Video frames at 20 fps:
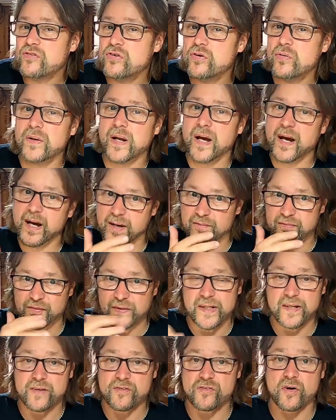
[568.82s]
2.5
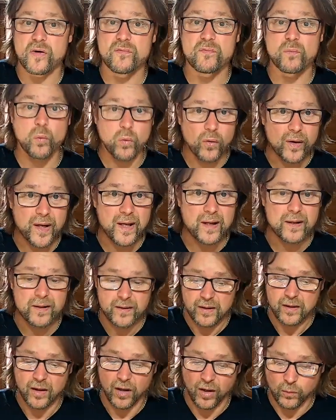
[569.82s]
litres of water,
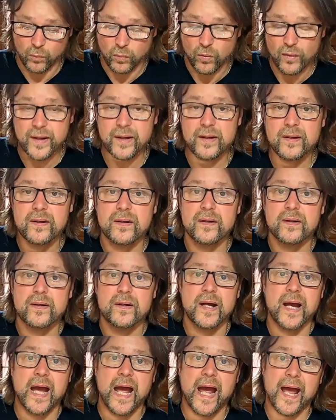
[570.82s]
hot water,
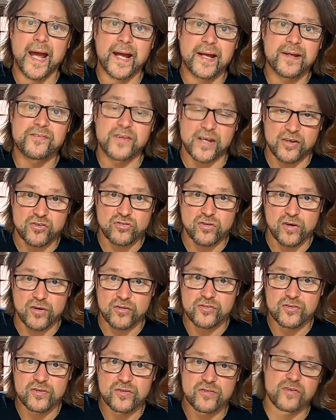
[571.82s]
and
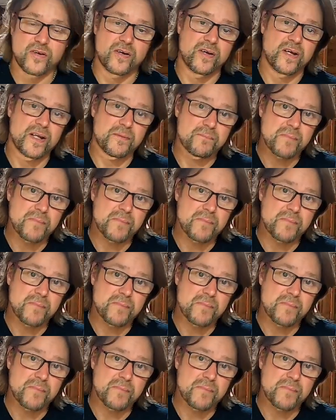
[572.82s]
dextrose. So it